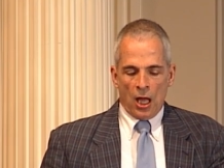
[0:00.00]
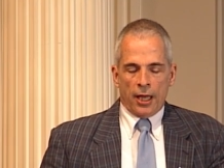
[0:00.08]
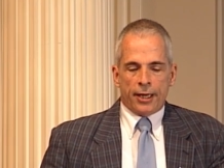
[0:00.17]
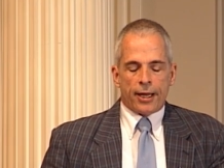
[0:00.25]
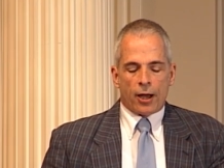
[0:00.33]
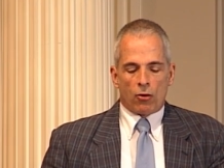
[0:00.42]

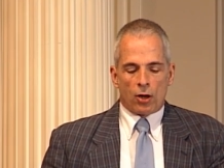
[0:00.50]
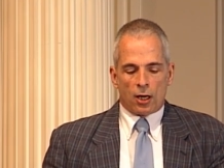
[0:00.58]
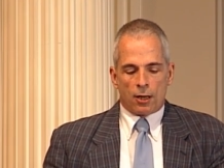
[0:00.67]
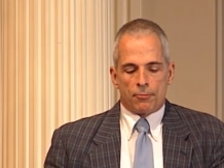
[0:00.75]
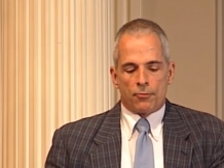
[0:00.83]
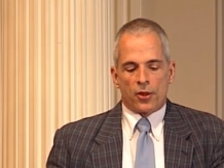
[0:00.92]

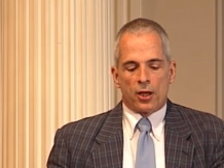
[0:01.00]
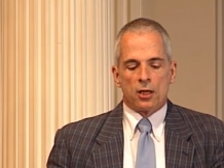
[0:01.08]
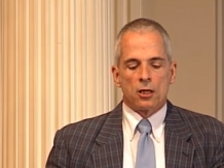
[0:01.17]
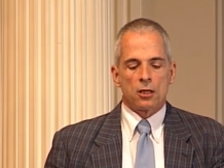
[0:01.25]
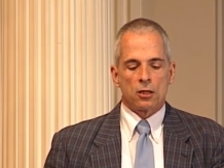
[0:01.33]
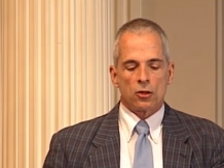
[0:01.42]
Now,
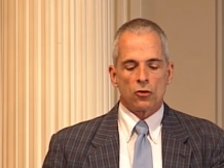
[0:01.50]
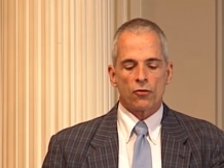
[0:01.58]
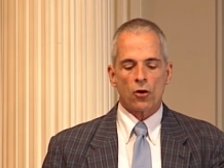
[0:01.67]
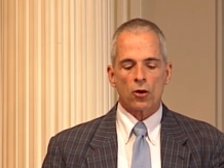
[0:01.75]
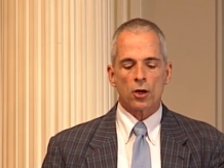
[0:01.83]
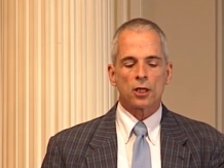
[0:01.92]
you've
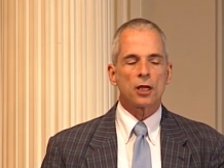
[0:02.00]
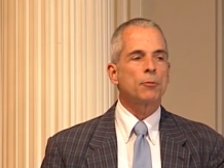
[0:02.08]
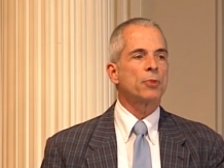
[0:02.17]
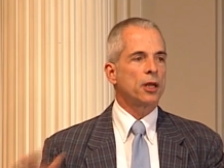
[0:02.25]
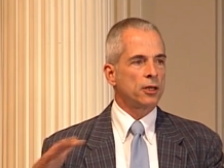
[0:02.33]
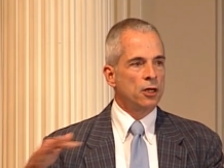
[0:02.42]
heard a little
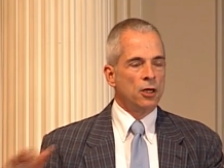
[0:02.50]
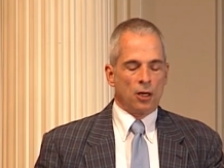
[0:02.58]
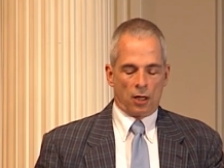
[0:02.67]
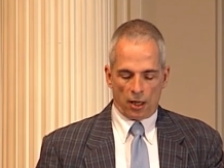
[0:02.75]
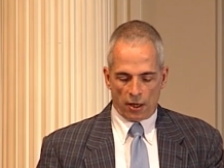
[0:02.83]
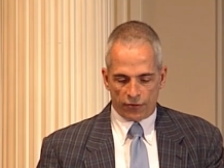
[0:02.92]
bit
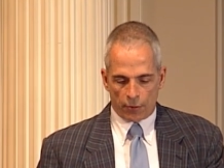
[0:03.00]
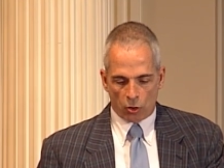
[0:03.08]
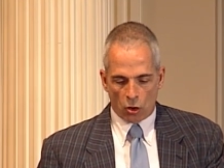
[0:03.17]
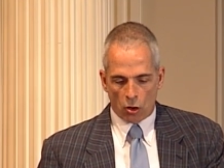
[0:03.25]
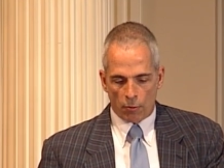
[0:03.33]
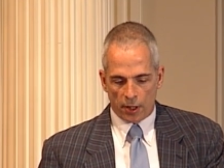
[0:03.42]
from
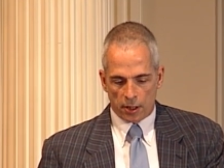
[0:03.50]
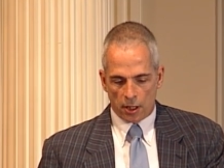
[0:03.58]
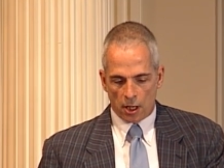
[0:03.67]
Gerben